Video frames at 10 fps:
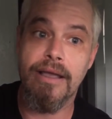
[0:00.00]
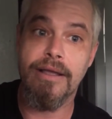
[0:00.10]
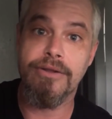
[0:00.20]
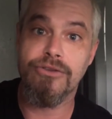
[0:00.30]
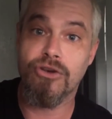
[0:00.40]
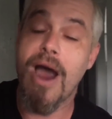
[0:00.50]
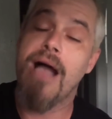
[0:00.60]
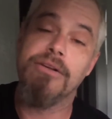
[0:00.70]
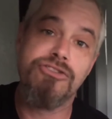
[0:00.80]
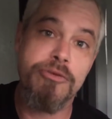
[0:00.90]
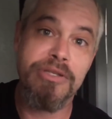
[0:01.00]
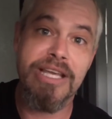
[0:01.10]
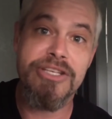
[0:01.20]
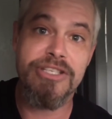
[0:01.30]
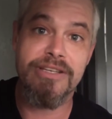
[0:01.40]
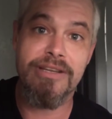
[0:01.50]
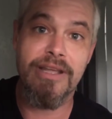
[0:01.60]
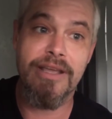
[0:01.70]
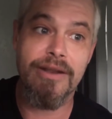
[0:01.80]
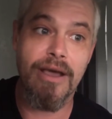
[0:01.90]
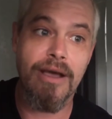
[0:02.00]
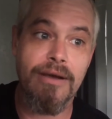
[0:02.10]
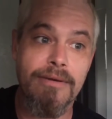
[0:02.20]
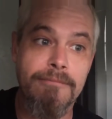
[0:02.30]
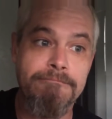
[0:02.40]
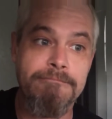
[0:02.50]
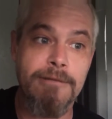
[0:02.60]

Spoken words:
in trial and tribulation and a